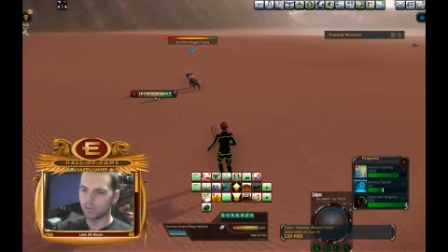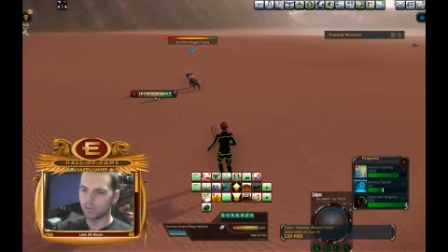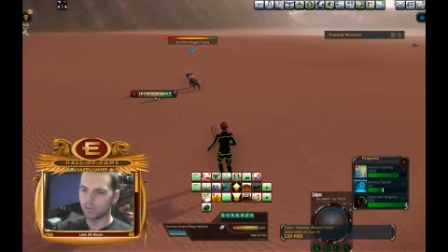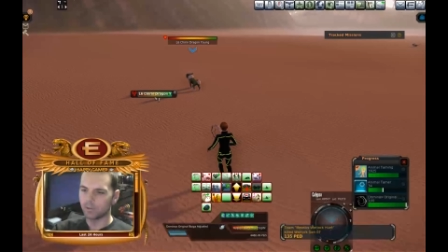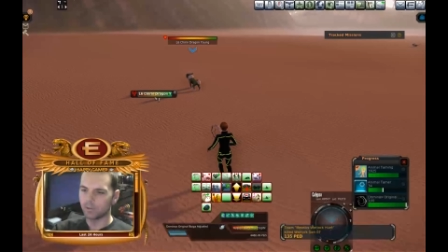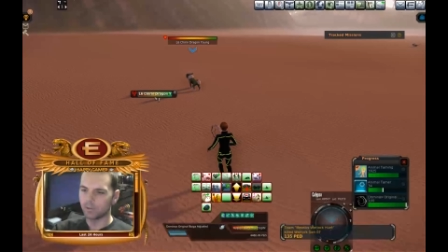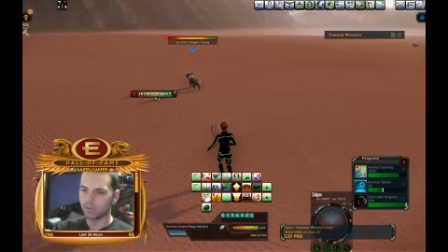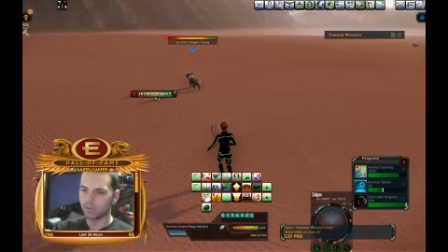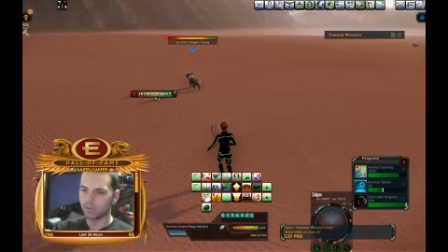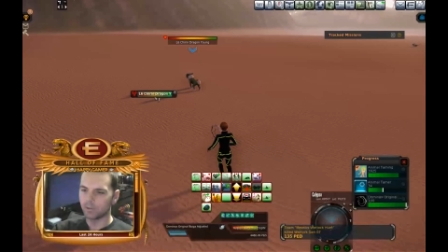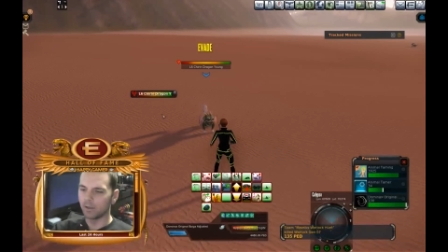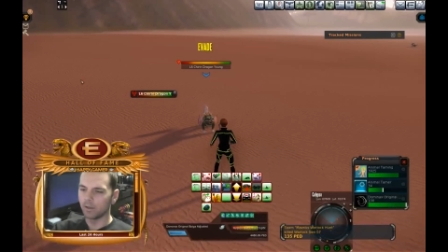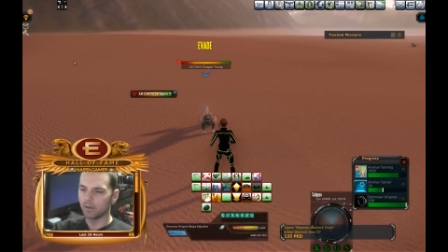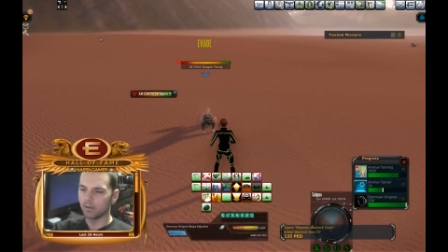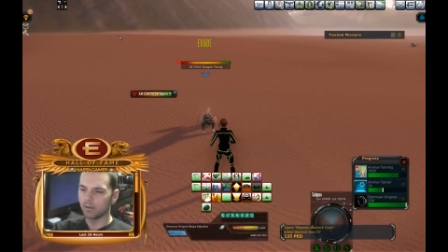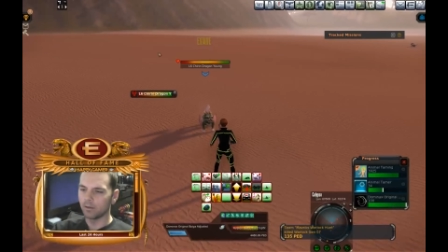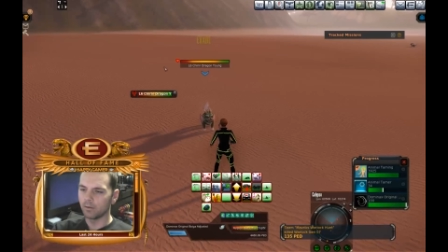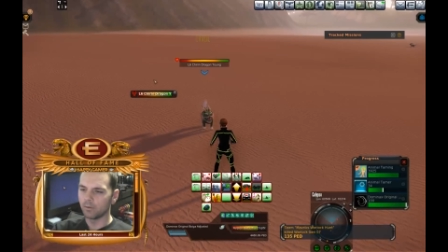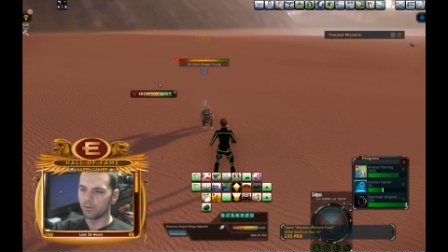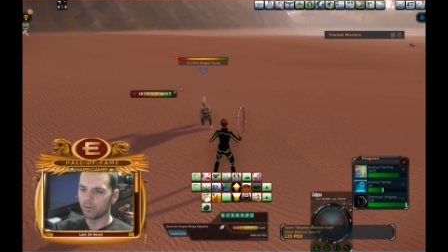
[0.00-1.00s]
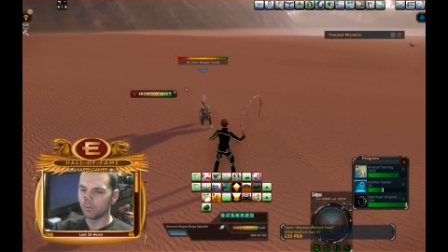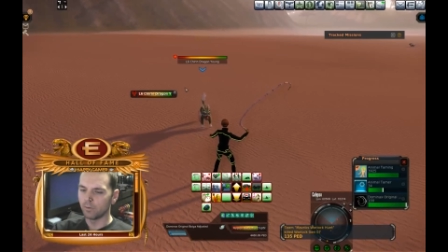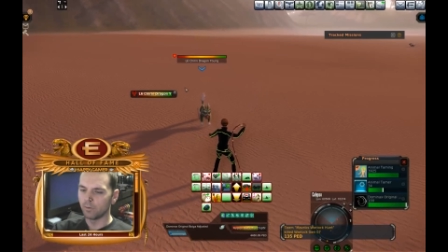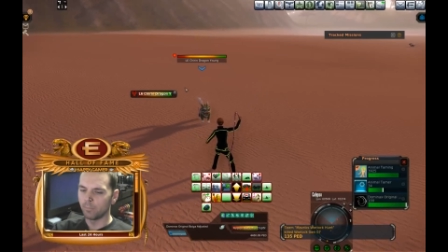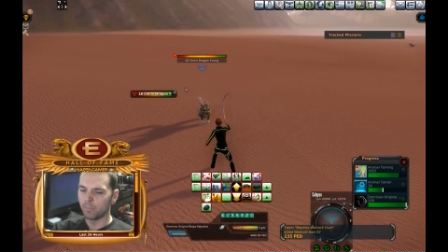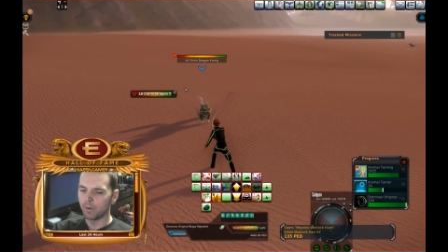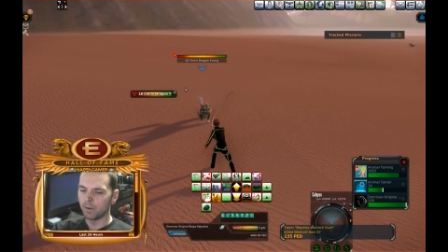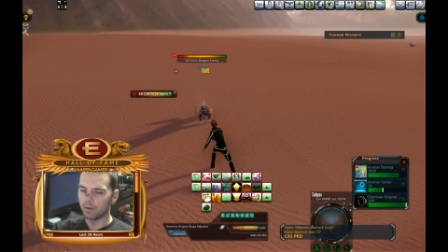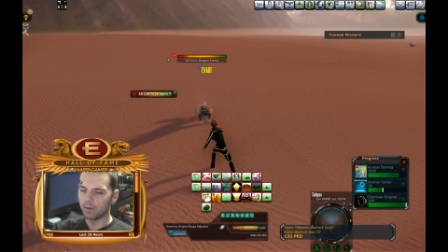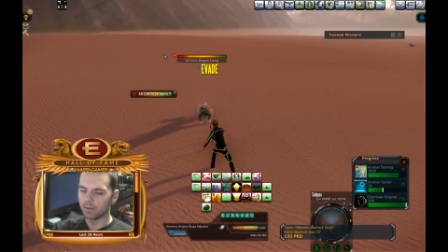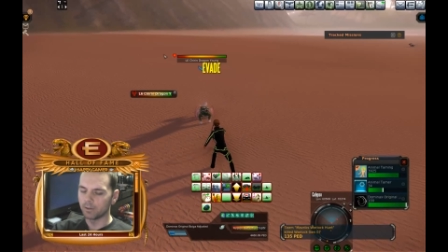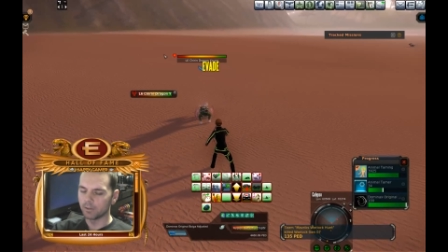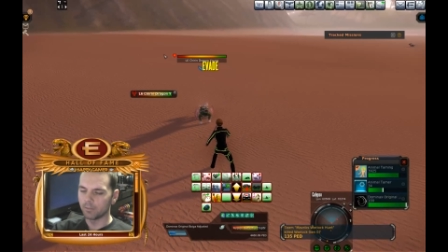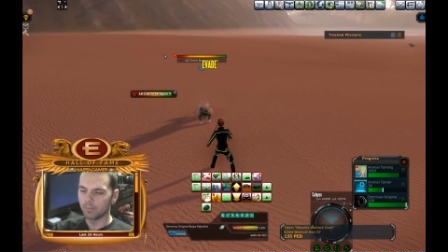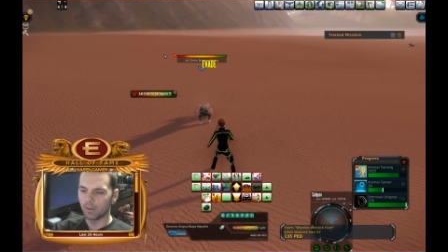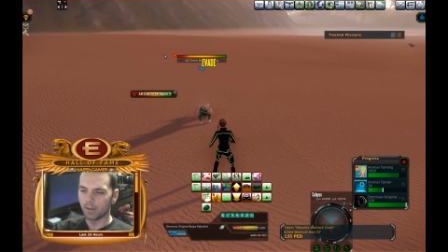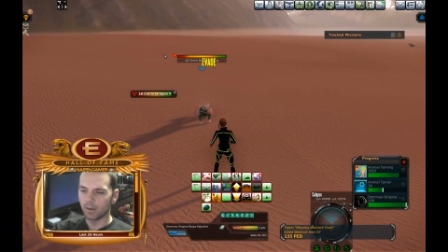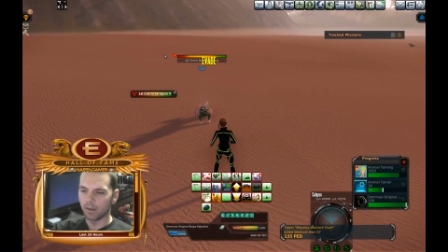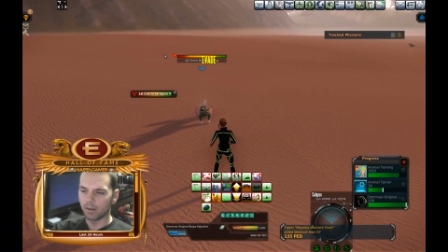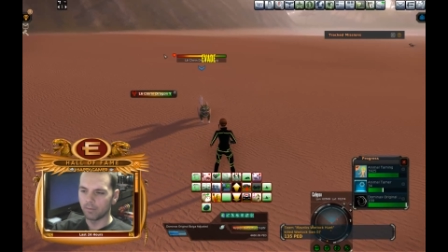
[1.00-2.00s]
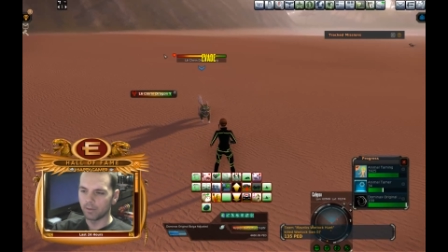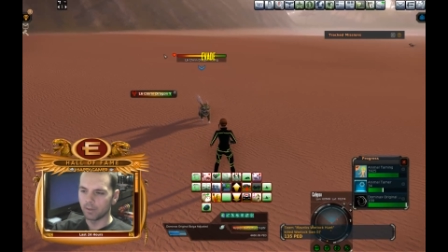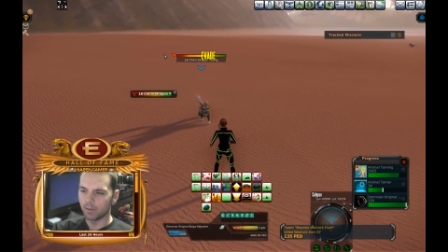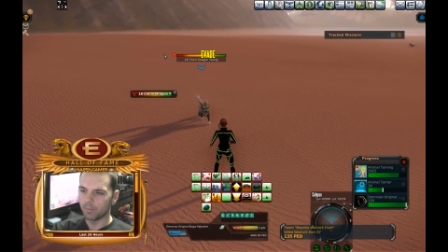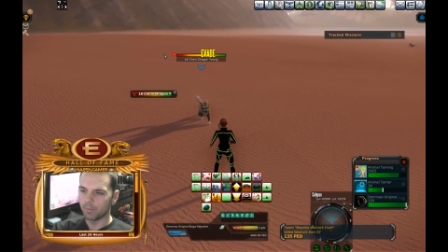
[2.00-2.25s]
So when I go do repairs, I'm not having to